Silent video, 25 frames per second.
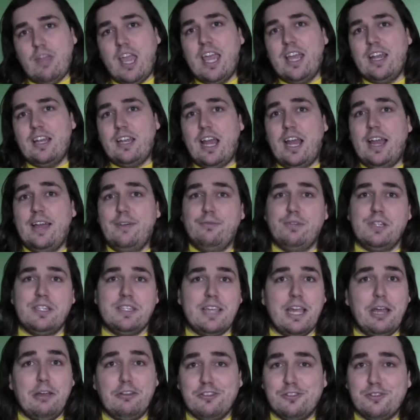and I would
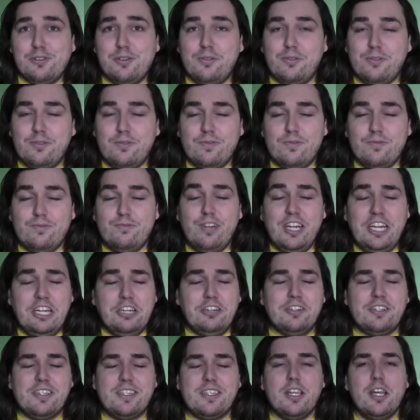say also
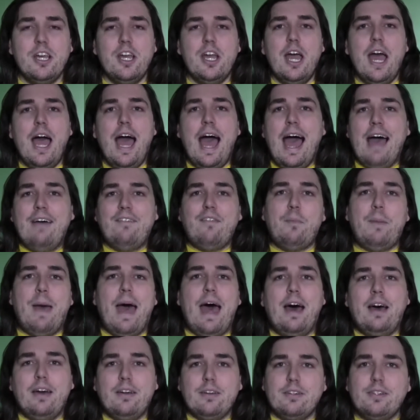readers, have
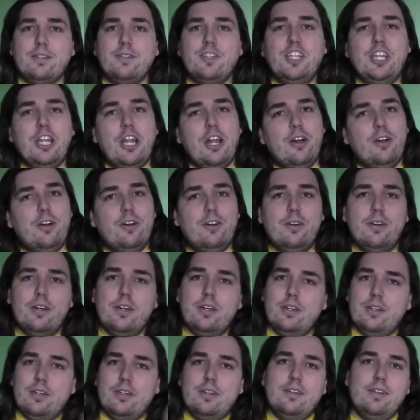about, you know,
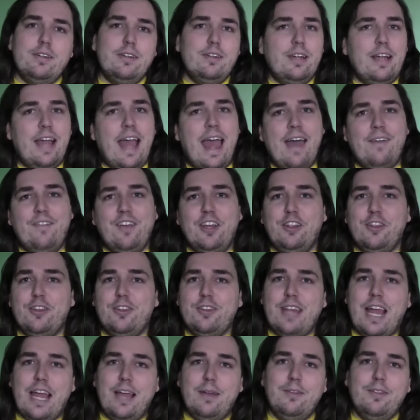having
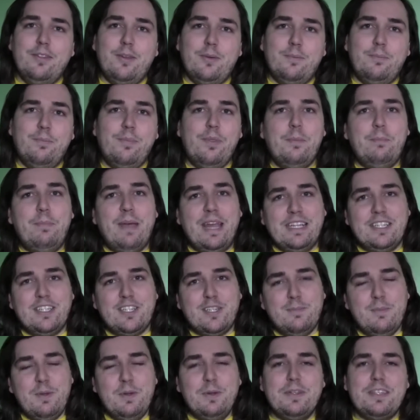the
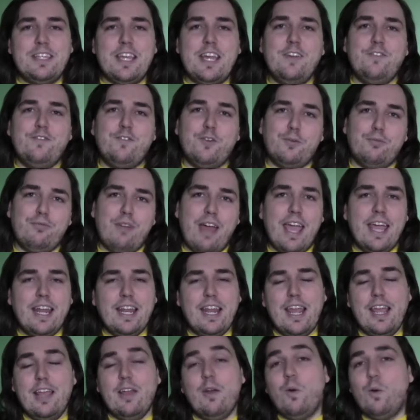best music for
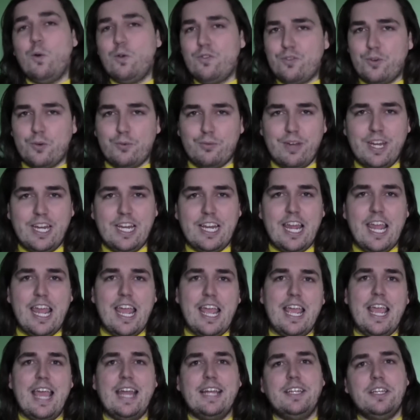writing or for
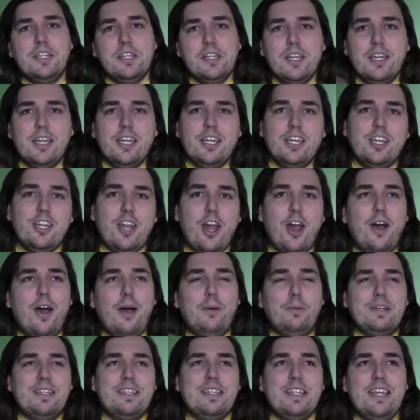reading. And you know,
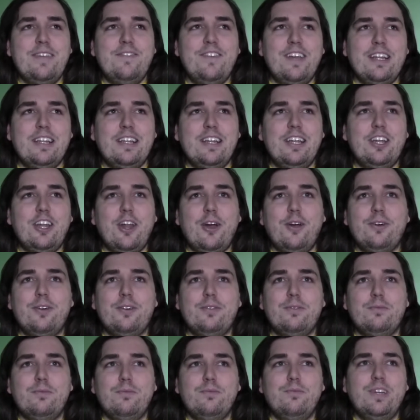
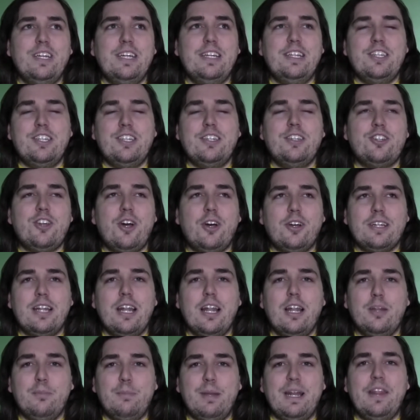we talked a
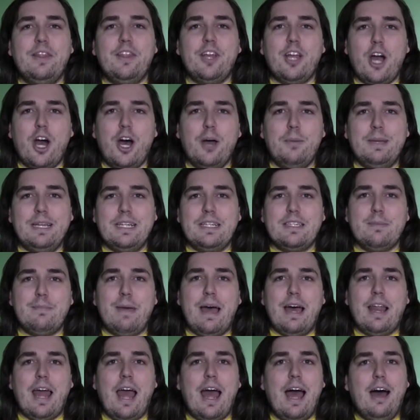little bit in the comments
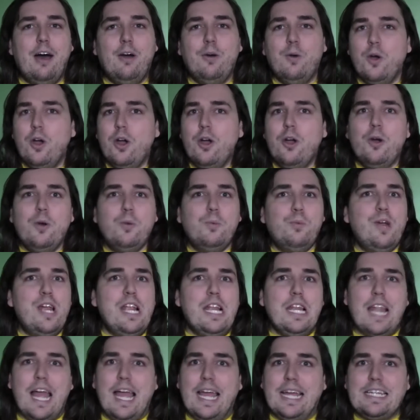about how we
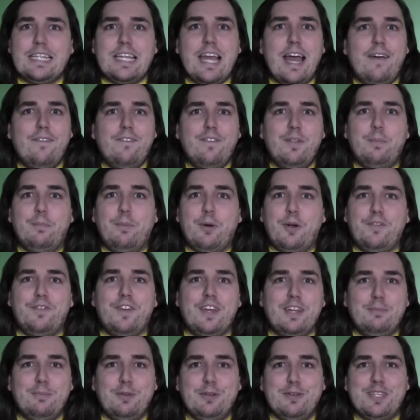like to have the
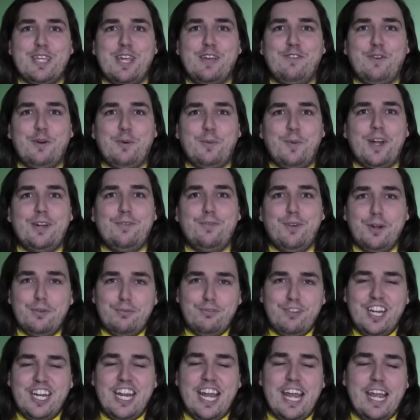perfect music for when we're
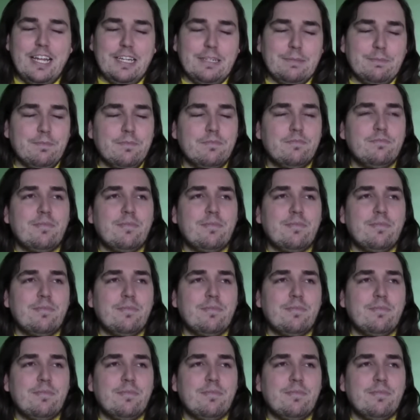reading,